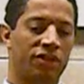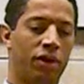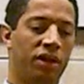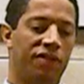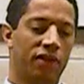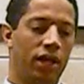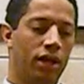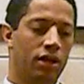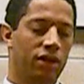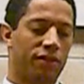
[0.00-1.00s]
That's why you
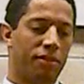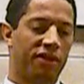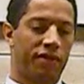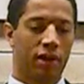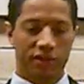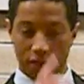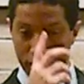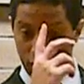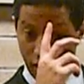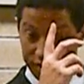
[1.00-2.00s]
see in some of the cities in the
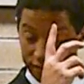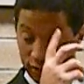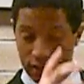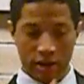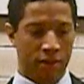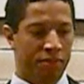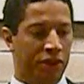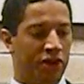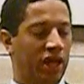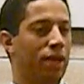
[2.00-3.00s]
Midwest,
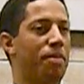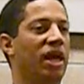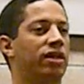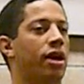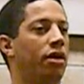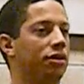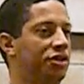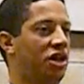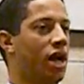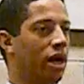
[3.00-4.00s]
they're digging big tunnels.
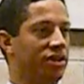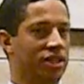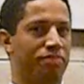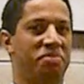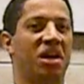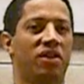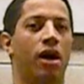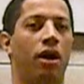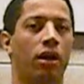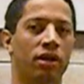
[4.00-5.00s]
Chicago was a big
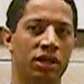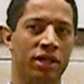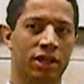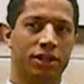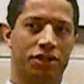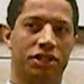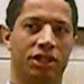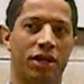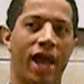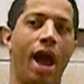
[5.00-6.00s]
tunnel just
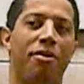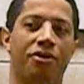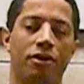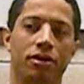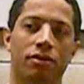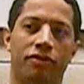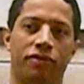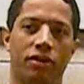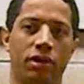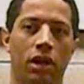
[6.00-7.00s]
to capture,
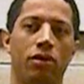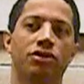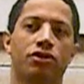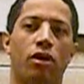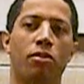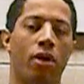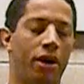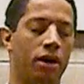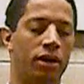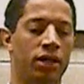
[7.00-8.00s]

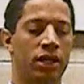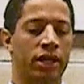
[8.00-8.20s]
stormwater.